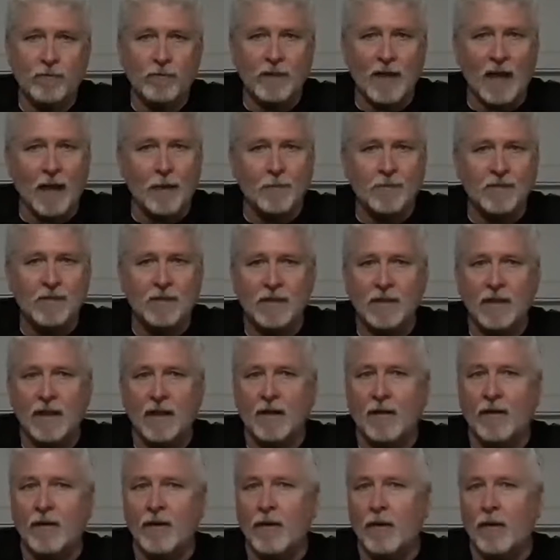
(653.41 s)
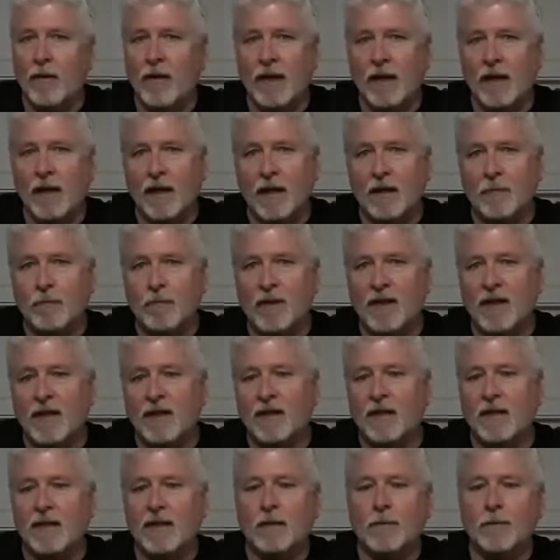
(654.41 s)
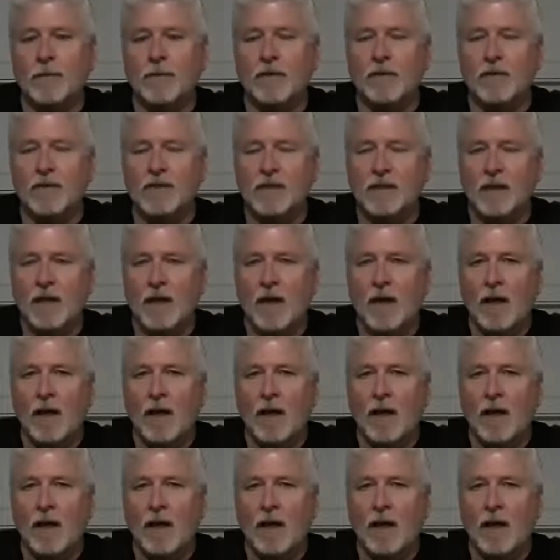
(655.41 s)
type scenario, and playing the numbers